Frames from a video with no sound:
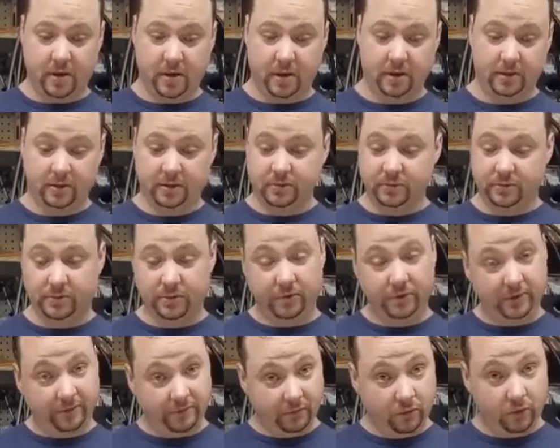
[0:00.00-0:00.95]
And this was
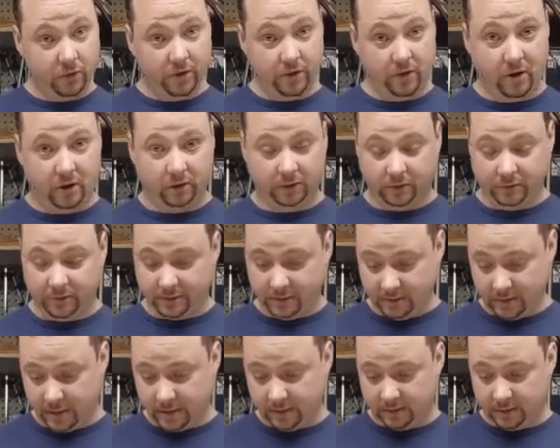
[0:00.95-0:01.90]
only
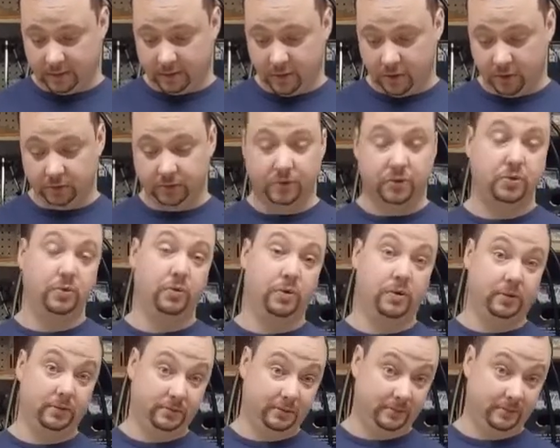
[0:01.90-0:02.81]
$4 at the dollar store.